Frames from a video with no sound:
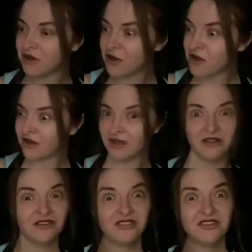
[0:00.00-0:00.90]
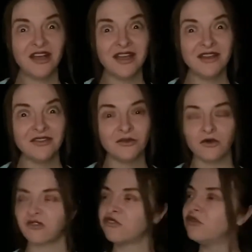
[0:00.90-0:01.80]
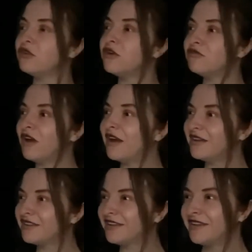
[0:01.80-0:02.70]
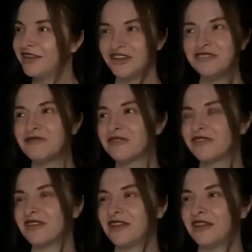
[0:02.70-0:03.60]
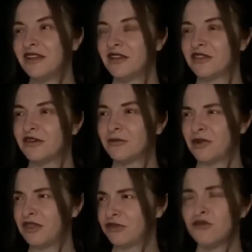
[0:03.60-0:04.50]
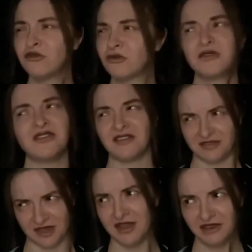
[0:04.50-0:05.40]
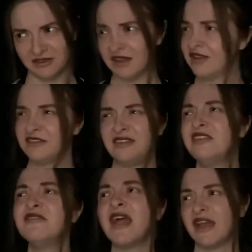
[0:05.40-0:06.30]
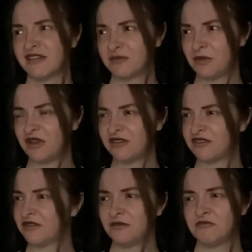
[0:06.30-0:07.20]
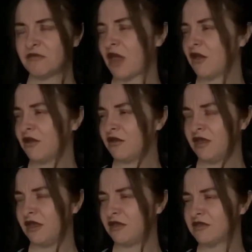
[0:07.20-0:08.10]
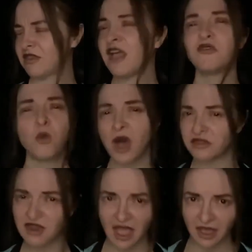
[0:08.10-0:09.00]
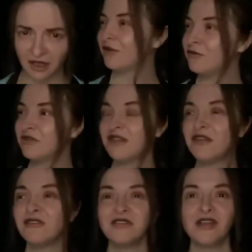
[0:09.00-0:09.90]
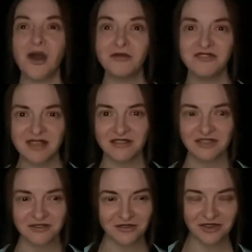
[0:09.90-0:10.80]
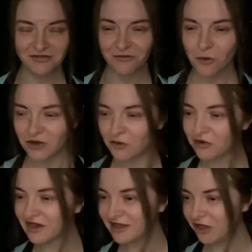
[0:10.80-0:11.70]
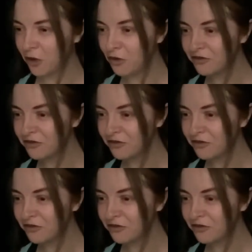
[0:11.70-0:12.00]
Look! Dinosaurs to your right, you will see the we thought was extinct T-Rex, but there's one there. Oh dear, calm down, don't just form an orderly queue.